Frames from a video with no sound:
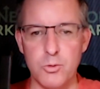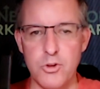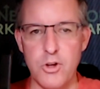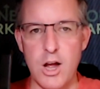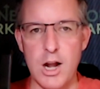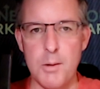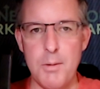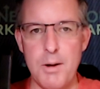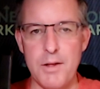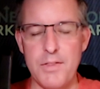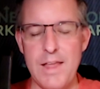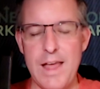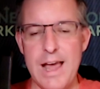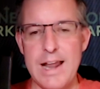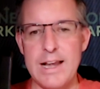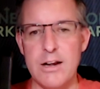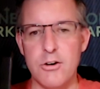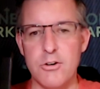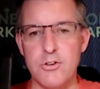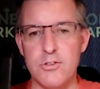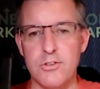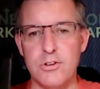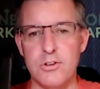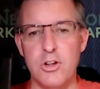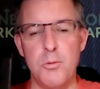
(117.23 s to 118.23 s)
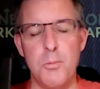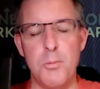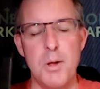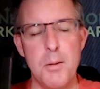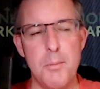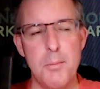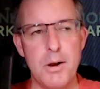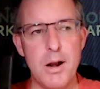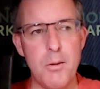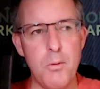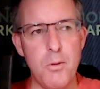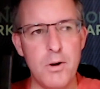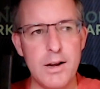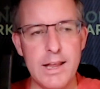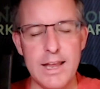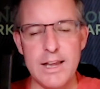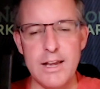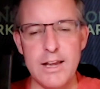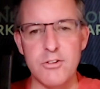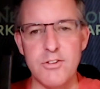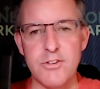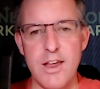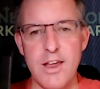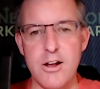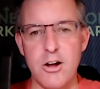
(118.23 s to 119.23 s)
We'll talk about that here in just a little bit. But I want to get
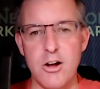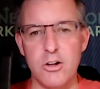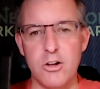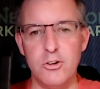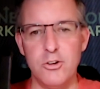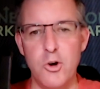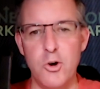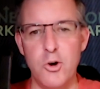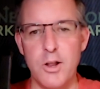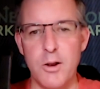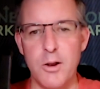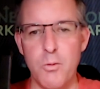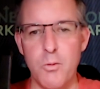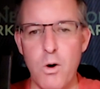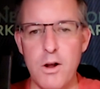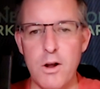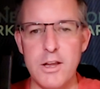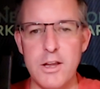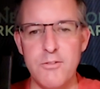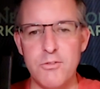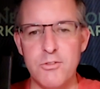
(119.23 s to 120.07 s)
your take on Luna and what